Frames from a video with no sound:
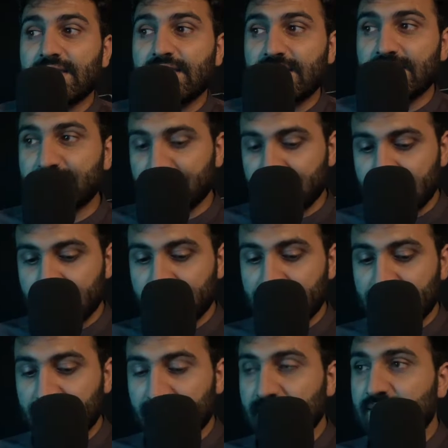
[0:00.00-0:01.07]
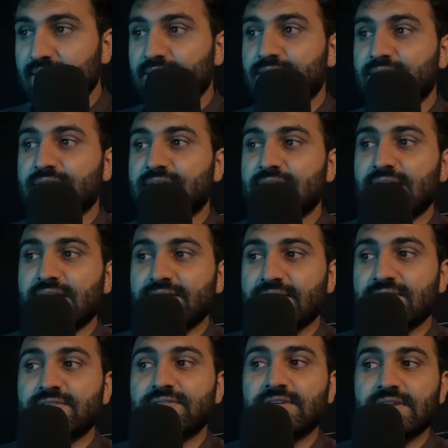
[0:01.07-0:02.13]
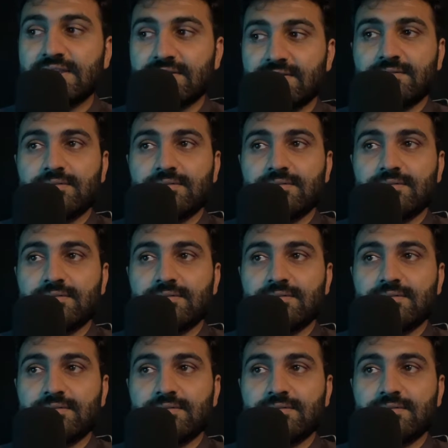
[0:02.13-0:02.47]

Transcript: it will be treated as a string.